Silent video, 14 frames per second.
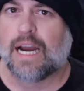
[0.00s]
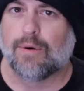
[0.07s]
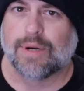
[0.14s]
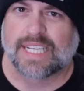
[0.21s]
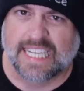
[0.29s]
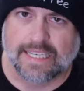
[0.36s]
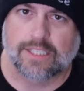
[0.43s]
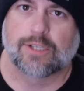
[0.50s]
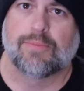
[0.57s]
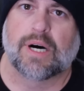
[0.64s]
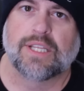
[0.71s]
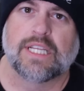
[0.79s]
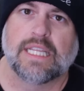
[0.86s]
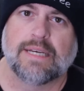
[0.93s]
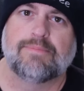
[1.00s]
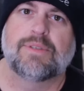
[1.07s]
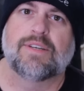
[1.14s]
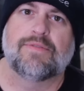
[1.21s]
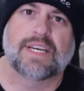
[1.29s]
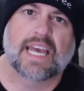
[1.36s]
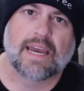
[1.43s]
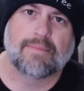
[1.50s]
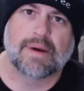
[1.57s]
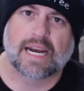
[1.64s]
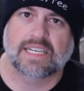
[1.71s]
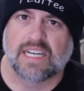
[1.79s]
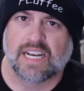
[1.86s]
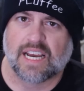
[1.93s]
I would kiss him on the lips if he came
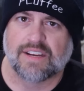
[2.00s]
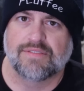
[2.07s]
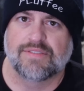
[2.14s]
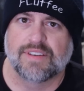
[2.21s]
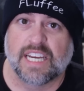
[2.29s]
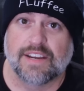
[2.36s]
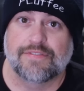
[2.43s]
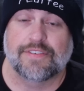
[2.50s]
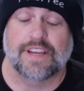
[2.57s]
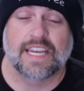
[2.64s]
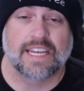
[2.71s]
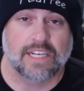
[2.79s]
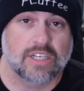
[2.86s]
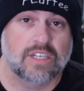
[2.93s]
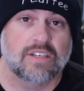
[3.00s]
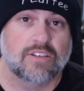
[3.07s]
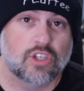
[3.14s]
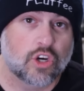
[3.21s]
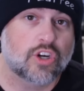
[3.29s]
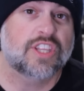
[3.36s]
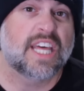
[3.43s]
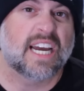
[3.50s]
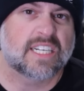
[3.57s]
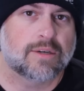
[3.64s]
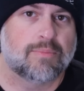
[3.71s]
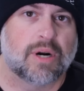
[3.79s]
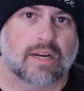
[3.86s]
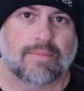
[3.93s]
back to life. If it took that
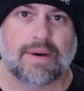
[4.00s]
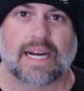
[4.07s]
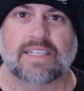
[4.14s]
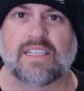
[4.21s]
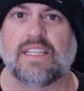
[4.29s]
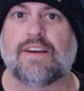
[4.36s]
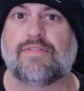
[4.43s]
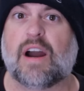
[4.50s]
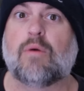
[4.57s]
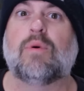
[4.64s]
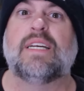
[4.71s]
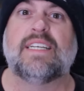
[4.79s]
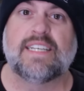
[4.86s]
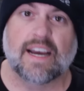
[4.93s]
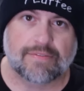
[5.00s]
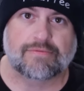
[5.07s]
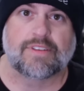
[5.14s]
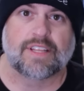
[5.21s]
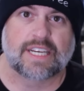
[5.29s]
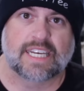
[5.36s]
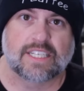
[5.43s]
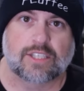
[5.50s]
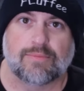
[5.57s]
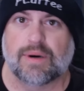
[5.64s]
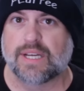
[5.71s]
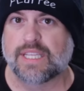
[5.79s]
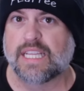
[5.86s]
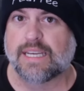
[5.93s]
to bring him back to life, I would definitely kiss him
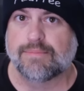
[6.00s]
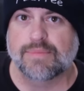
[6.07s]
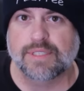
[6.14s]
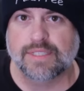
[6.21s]
on the lips.